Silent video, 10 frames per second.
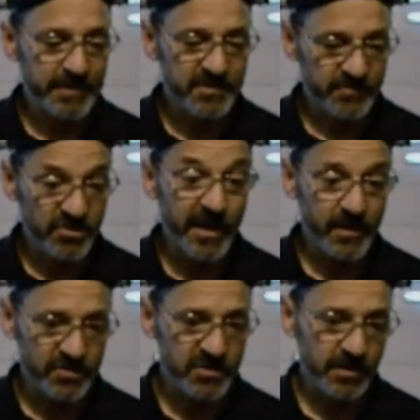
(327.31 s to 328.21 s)
piece of
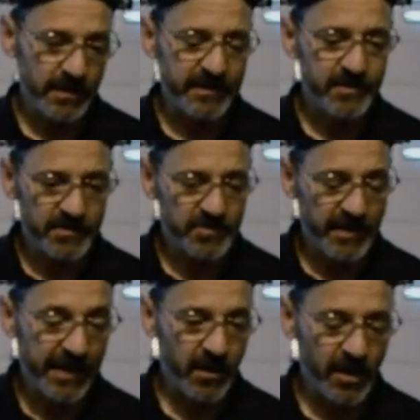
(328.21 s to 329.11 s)
channel steel like this or
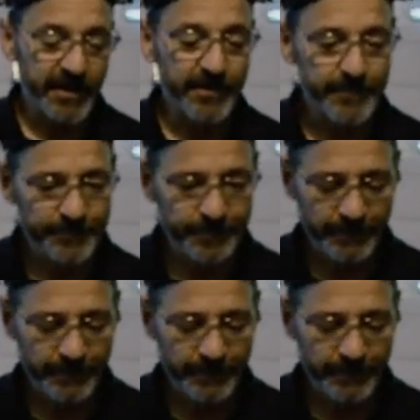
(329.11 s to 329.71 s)
angle iron.